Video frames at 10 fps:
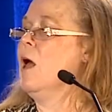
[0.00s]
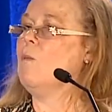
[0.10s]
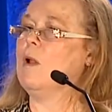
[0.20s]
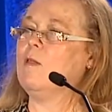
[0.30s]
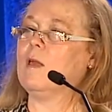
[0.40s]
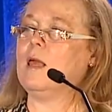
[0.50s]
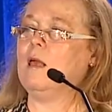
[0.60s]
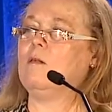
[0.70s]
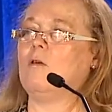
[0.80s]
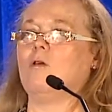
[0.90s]
One of the
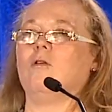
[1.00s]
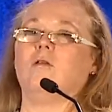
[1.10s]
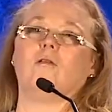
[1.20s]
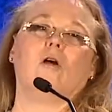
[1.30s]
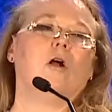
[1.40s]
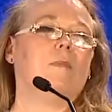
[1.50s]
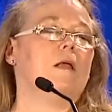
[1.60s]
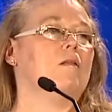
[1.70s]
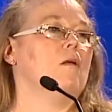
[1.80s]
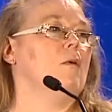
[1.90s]
key social
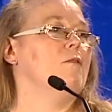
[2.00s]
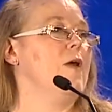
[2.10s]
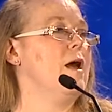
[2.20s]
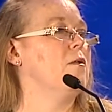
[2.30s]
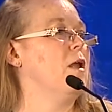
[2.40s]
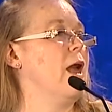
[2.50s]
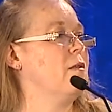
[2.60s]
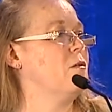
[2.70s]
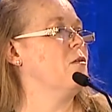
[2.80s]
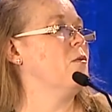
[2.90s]
determinants that we found
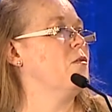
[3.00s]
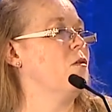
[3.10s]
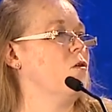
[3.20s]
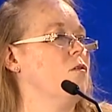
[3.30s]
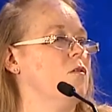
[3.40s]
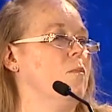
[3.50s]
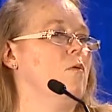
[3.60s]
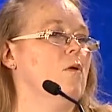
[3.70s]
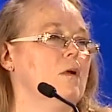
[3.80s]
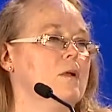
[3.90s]
has to do with social
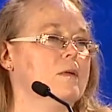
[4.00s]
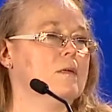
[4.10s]
support.